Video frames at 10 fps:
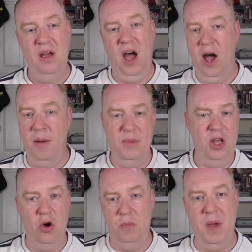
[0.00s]

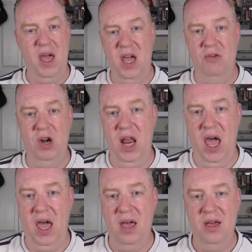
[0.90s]
the odd bit here and
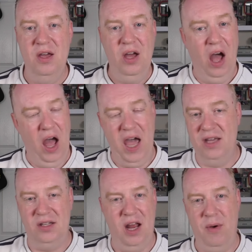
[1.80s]
there
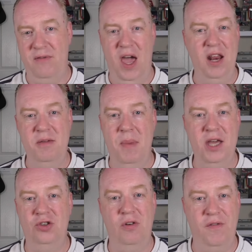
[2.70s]
isn't going to have any
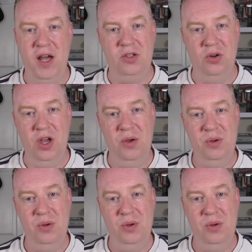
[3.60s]
major effect on you.